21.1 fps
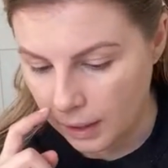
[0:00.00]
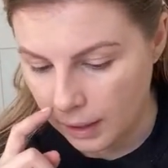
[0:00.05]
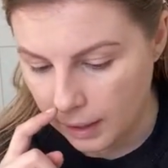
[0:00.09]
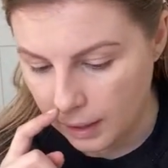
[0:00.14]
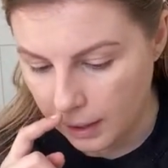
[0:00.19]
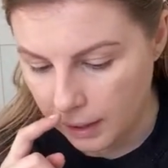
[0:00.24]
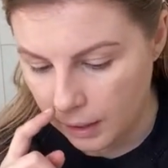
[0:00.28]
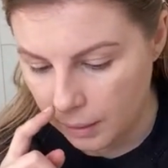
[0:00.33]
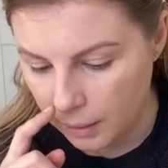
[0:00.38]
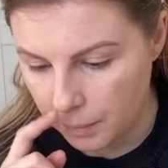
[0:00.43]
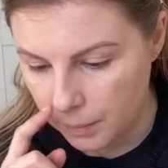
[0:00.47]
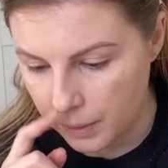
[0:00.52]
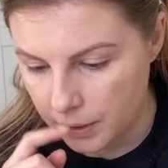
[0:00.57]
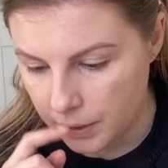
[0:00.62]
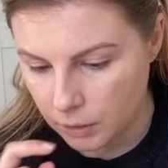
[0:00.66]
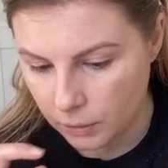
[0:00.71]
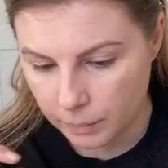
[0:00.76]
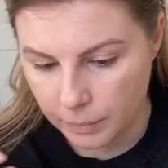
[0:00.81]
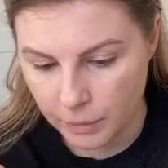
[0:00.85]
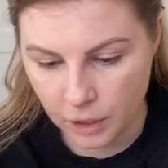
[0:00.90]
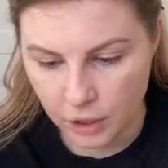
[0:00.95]
Um,
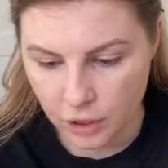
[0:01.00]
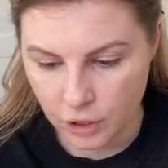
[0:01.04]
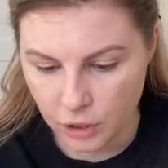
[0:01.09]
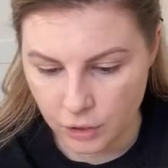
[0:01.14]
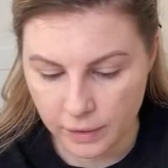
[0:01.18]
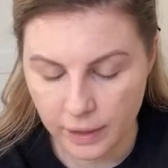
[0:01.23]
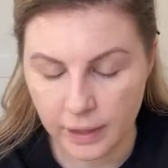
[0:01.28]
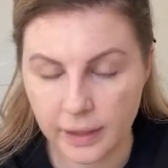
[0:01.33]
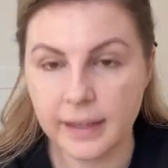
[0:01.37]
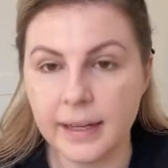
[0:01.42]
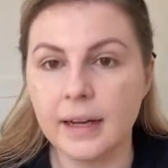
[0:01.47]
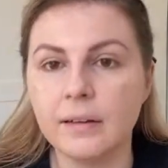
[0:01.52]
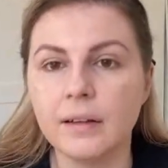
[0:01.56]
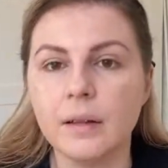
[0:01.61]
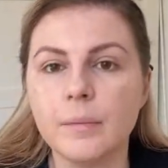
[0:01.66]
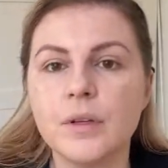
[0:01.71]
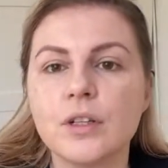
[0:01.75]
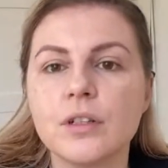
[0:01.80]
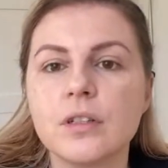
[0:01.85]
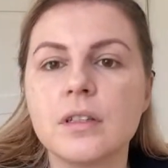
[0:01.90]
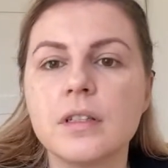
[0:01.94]
so I'm going to do that now. Let
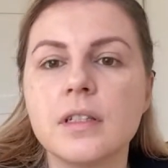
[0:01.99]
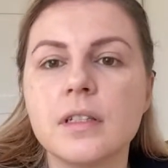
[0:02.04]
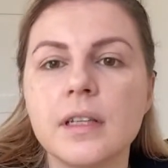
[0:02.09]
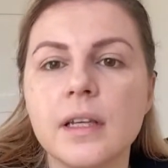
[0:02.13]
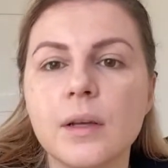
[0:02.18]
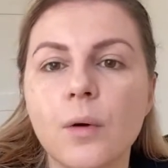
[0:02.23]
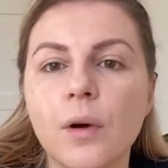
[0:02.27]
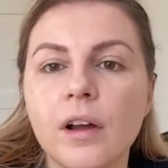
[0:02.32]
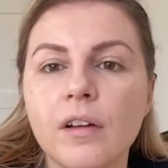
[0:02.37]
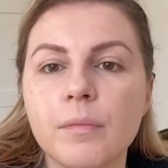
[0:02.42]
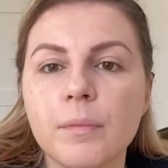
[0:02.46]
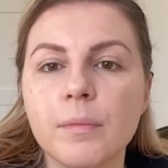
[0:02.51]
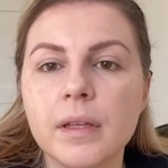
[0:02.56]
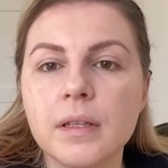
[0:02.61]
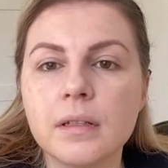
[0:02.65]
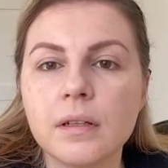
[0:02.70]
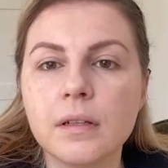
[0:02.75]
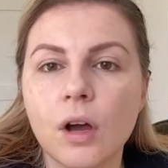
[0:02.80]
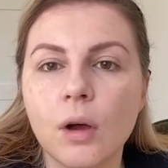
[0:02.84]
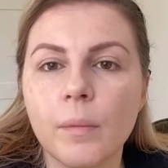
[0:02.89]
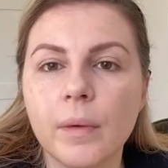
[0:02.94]
me just see what I've
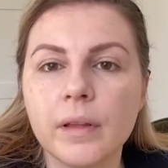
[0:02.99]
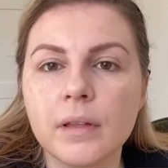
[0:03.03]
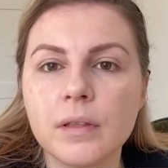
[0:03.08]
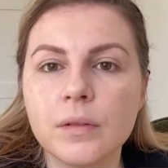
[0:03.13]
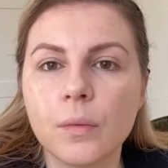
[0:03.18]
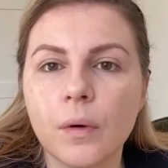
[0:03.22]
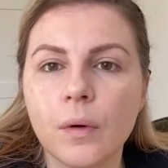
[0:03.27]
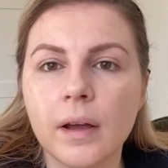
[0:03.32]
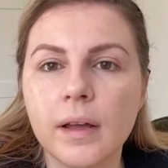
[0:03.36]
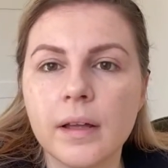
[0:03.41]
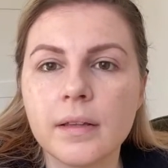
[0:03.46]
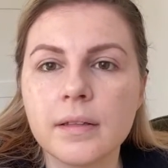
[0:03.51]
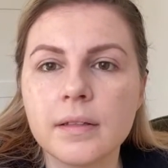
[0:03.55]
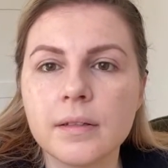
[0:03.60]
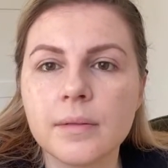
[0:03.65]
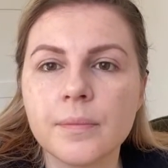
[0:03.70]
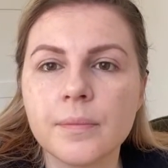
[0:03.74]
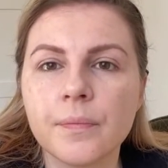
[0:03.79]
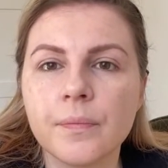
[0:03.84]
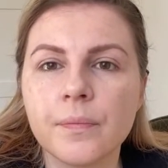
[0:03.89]
missed comments-wise.